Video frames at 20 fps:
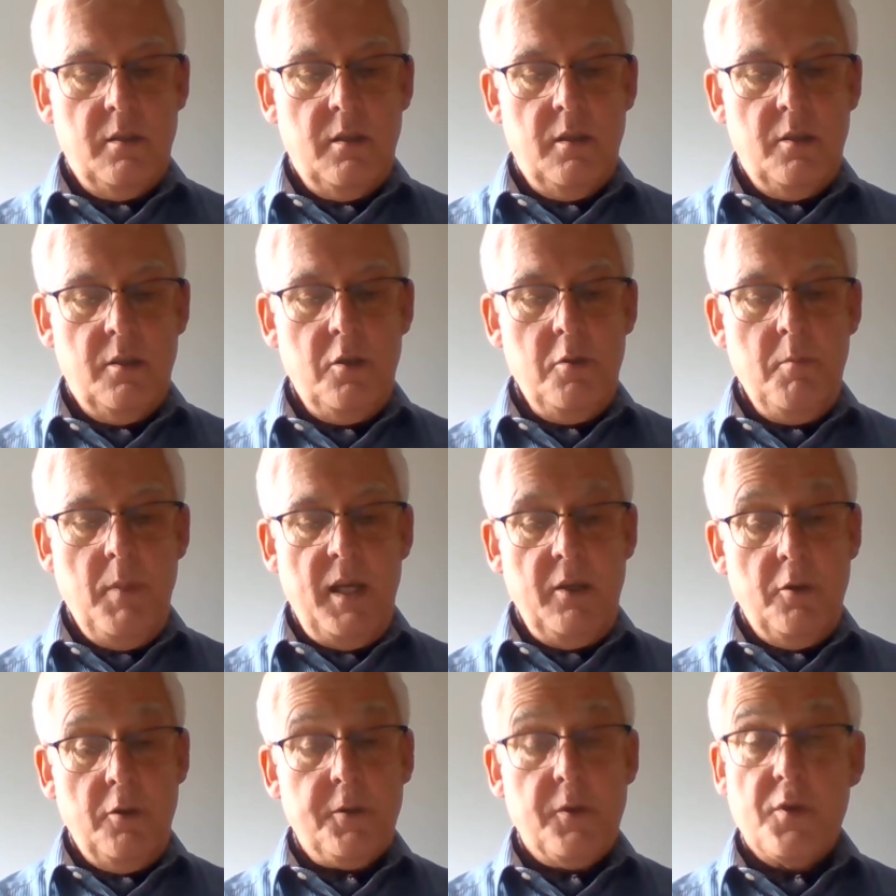You may
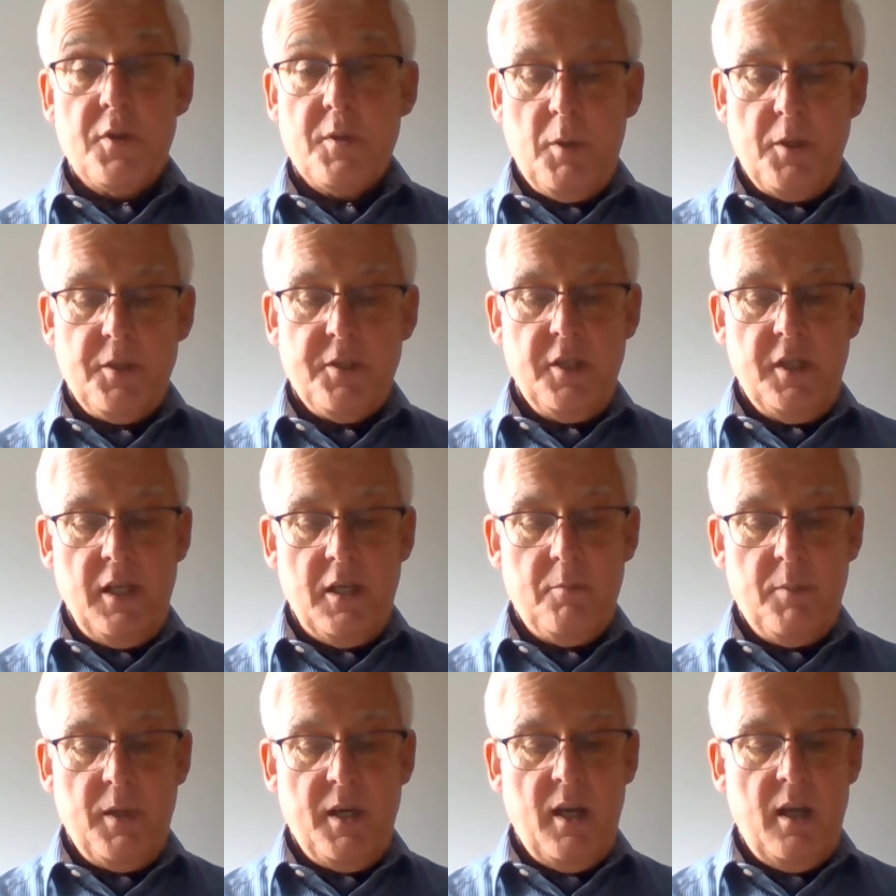not have spotted
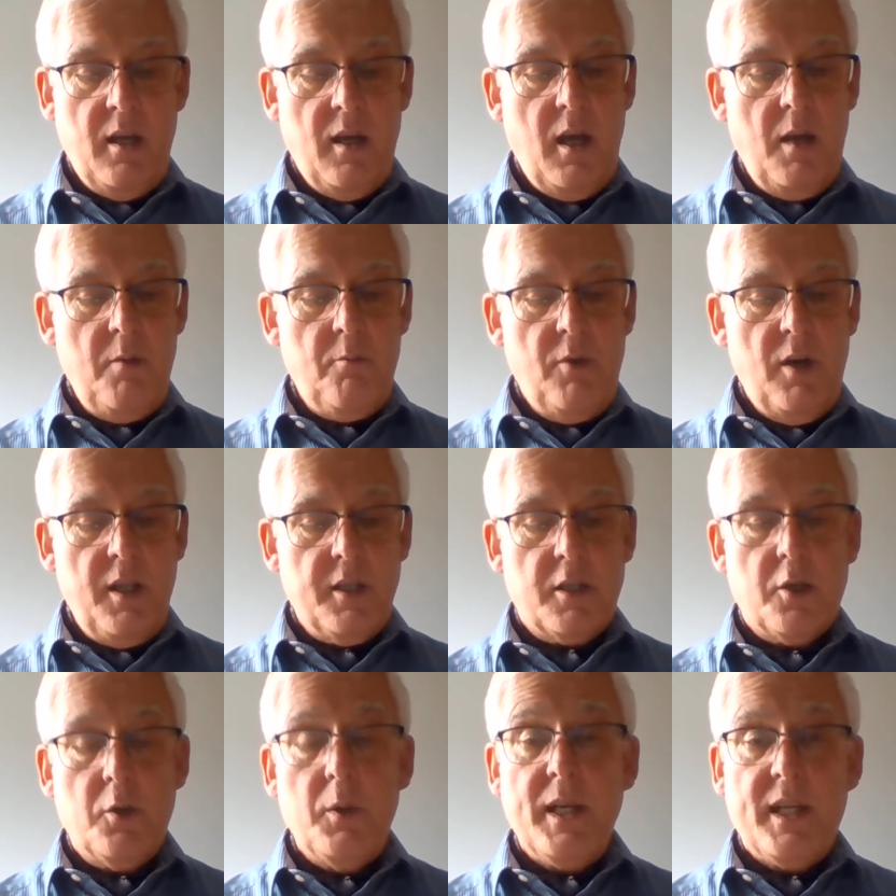it, but I'm
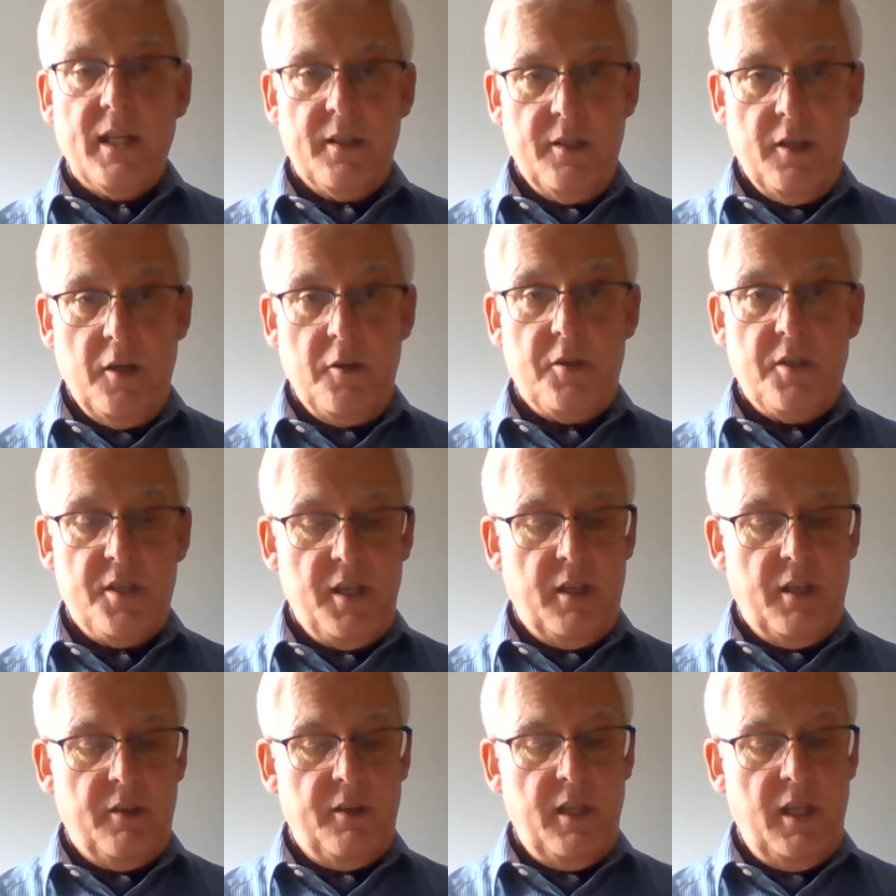rather quick at
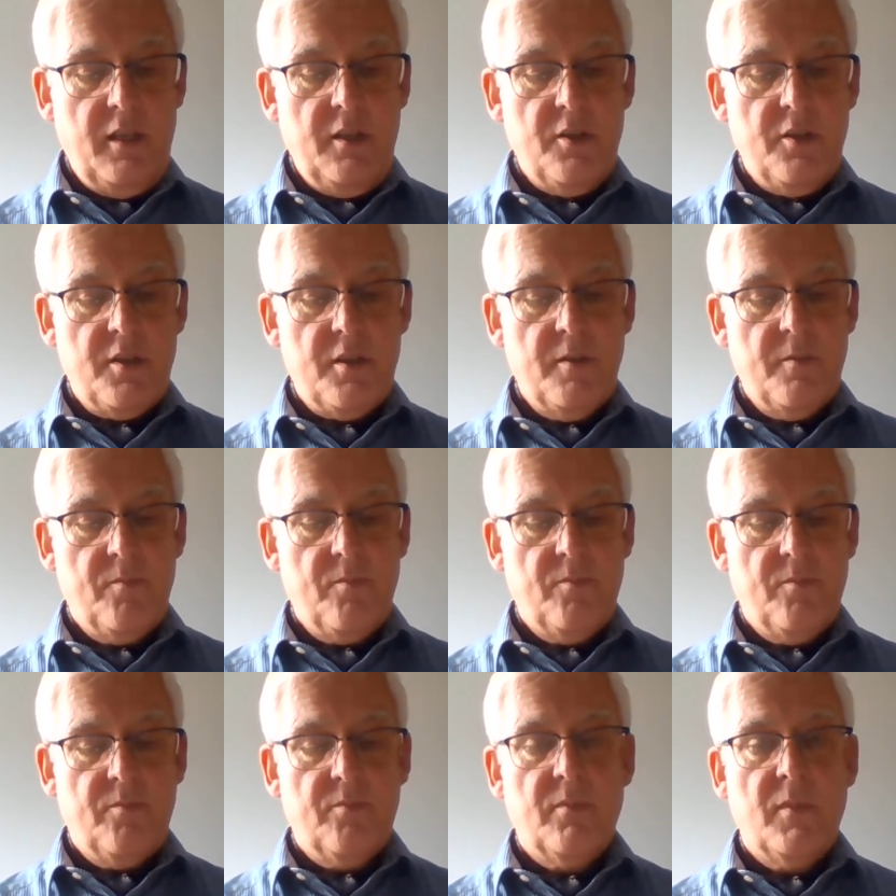noticing things."
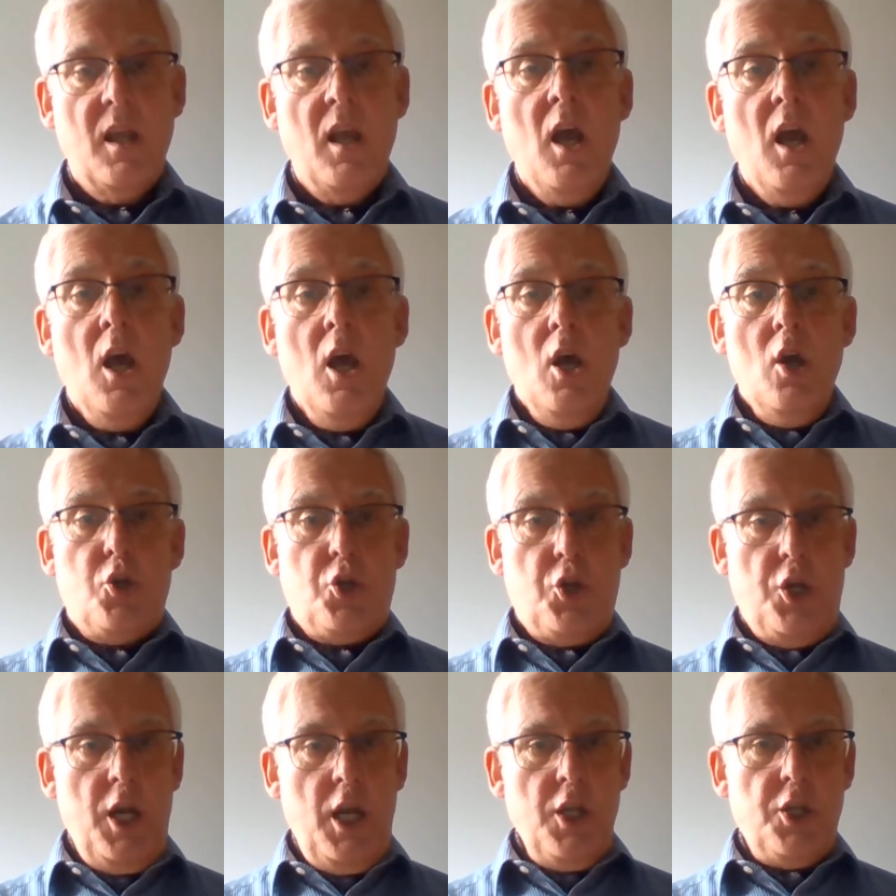
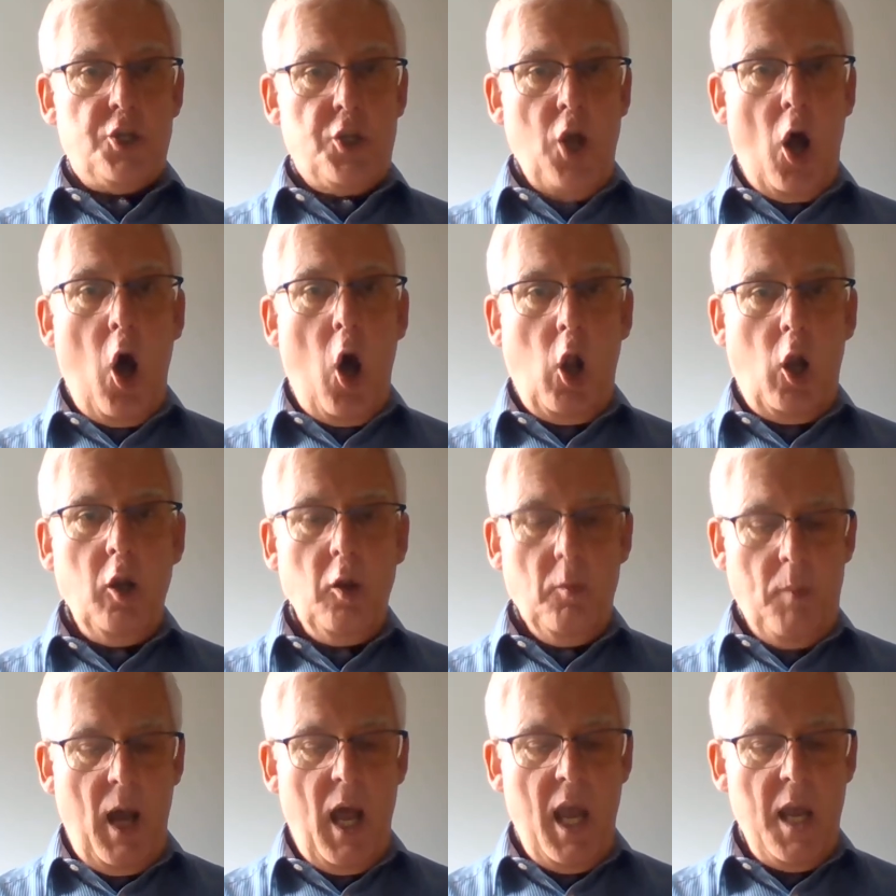"She stole
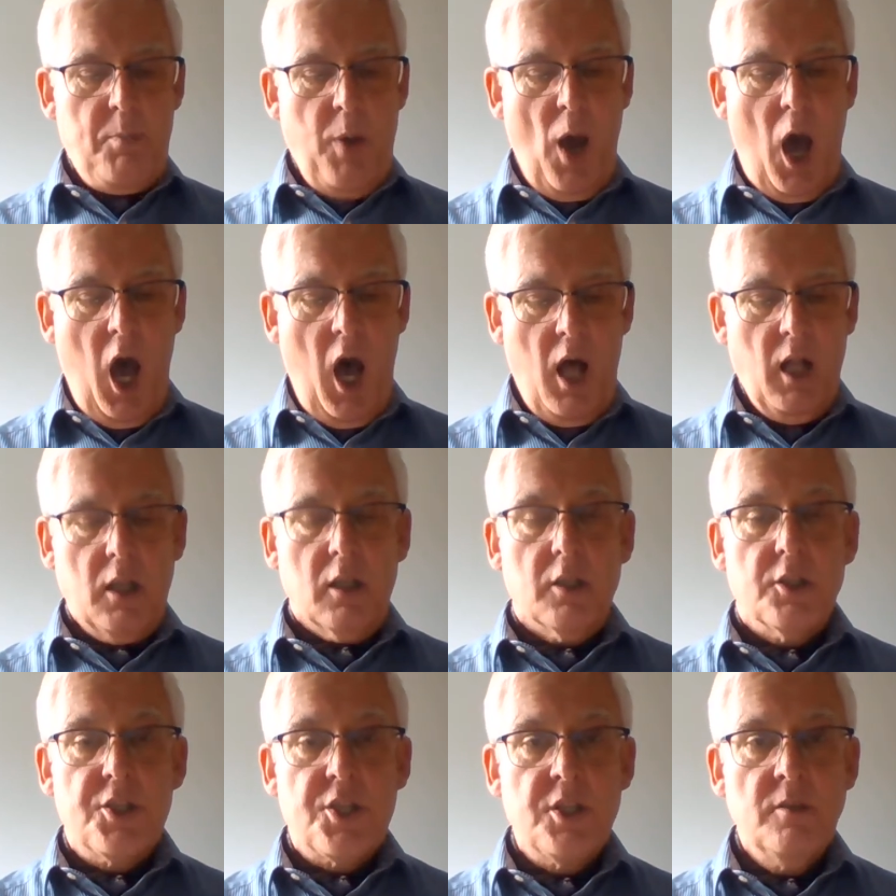my
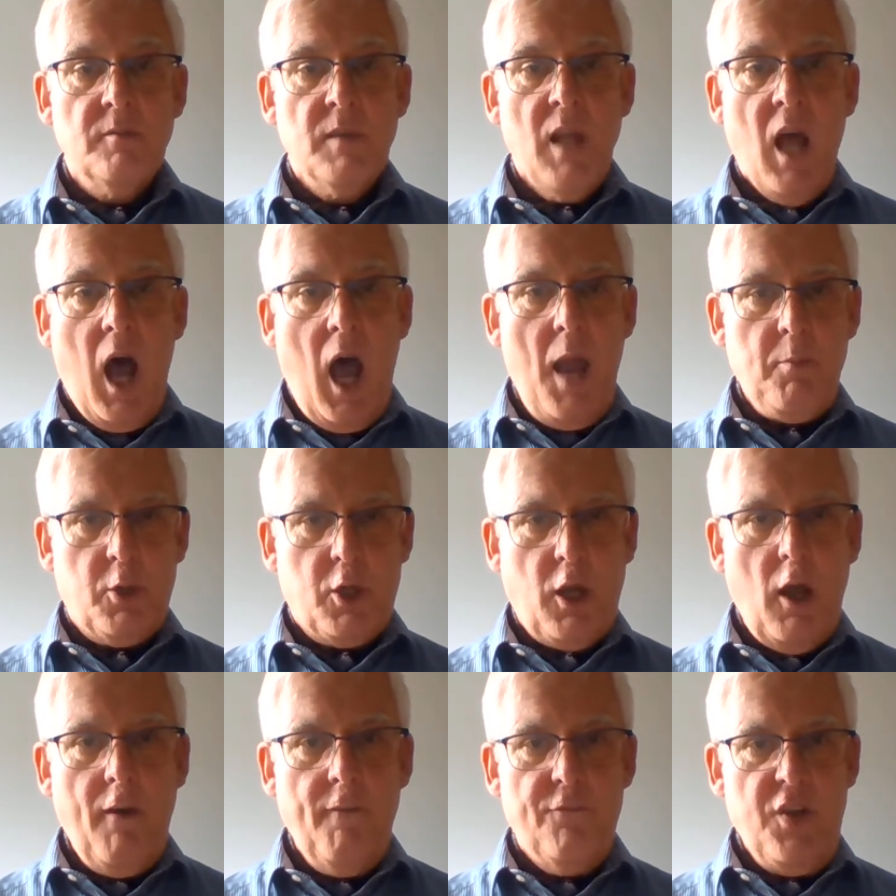pearls. I'm
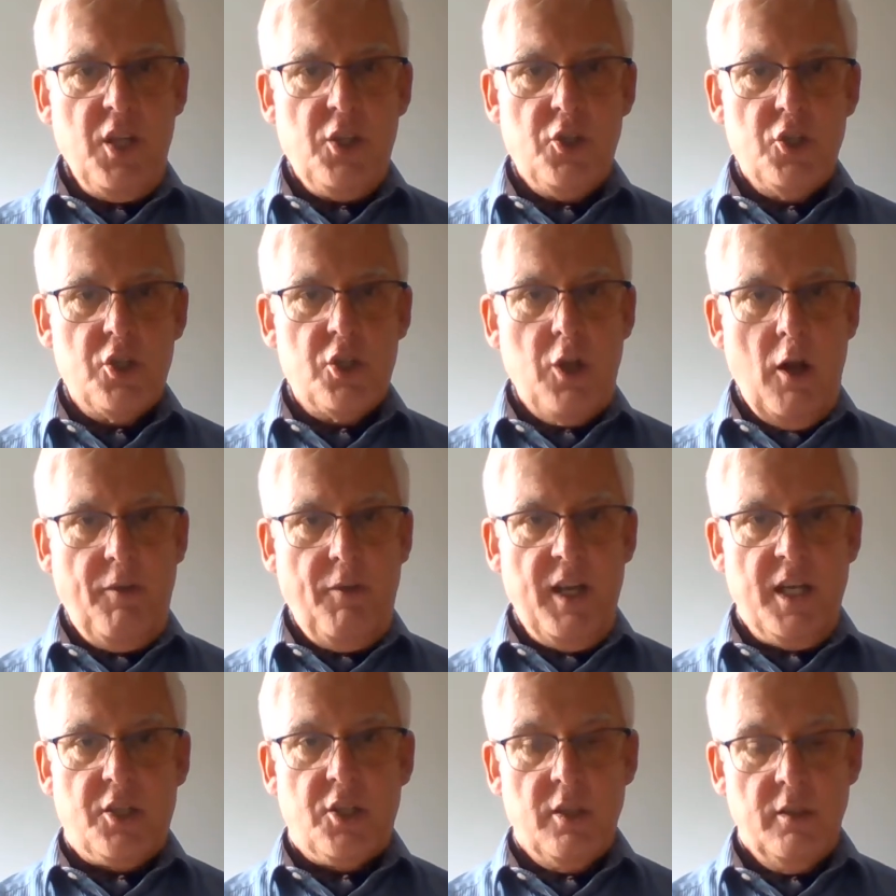convinced of
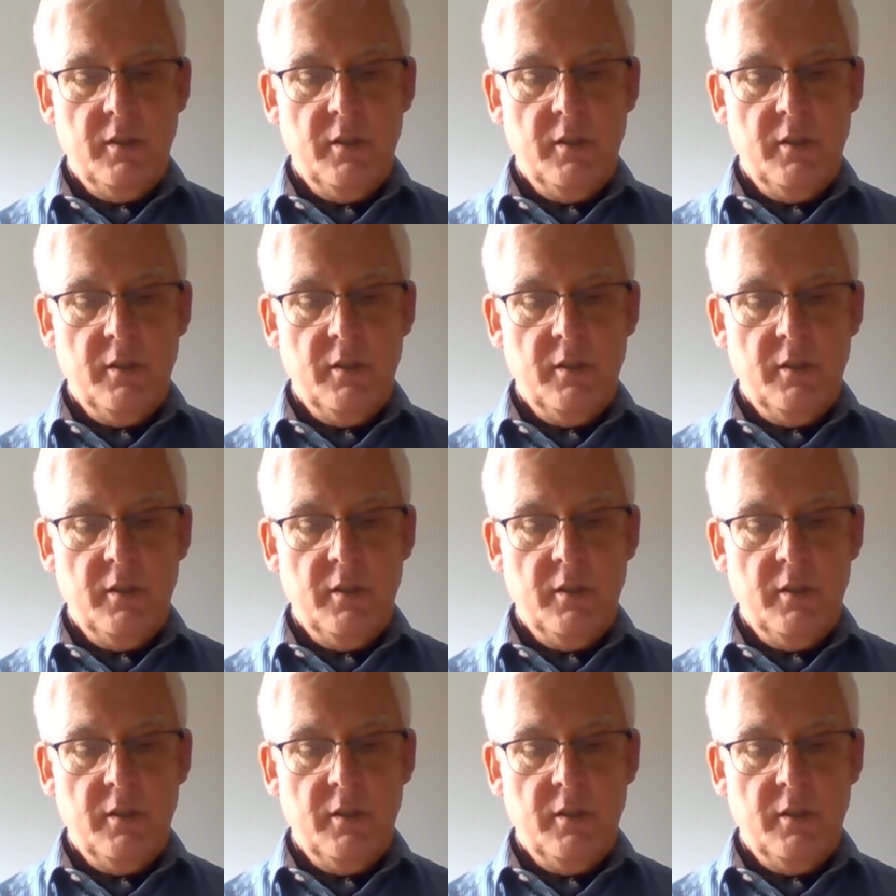it."